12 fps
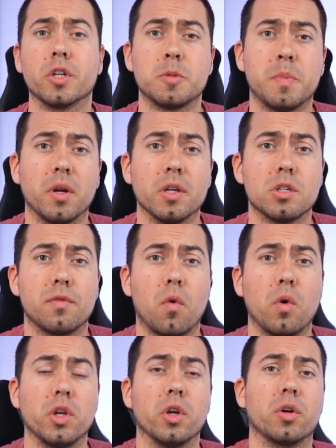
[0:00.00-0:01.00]
experience
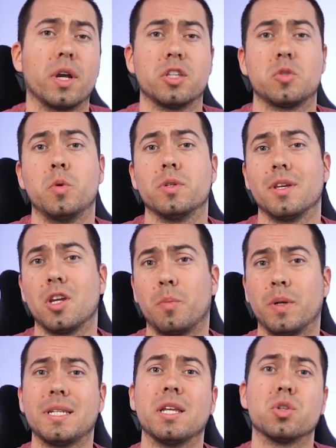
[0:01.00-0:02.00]
for your customers and your
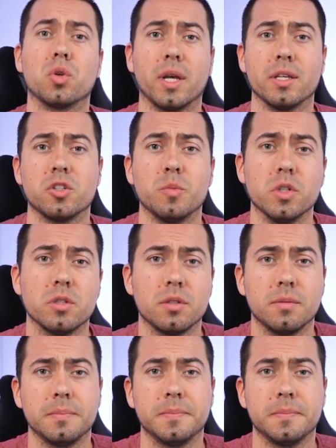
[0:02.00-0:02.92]
potential customers.